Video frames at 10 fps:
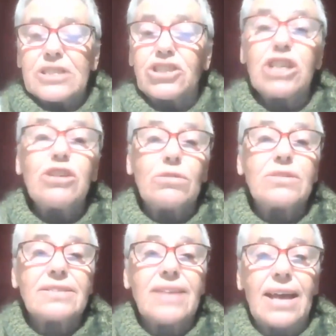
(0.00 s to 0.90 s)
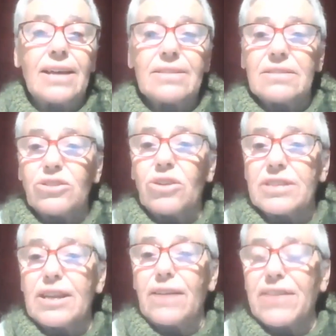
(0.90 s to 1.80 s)
She uses that
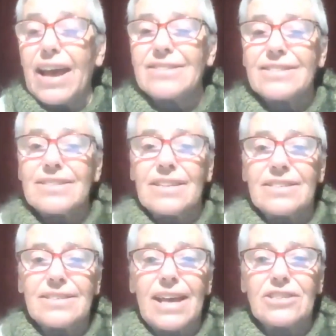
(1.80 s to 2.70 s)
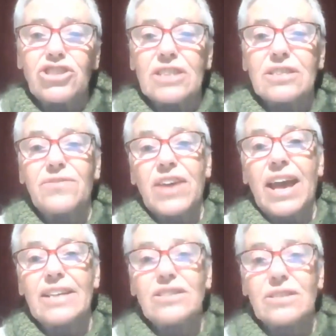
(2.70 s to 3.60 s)
not enough counsellors as
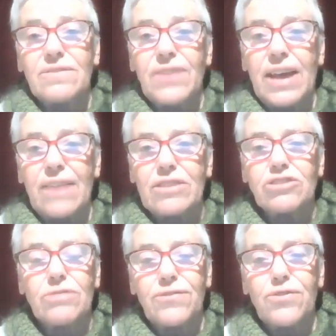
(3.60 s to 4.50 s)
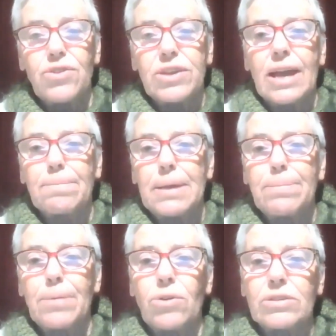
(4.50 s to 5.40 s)
justification for having to refer young
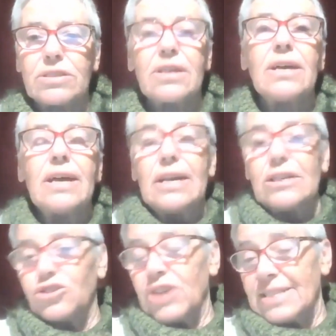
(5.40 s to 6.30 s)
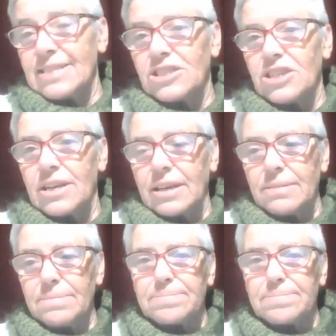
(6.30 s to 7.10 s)
people on to transitioning.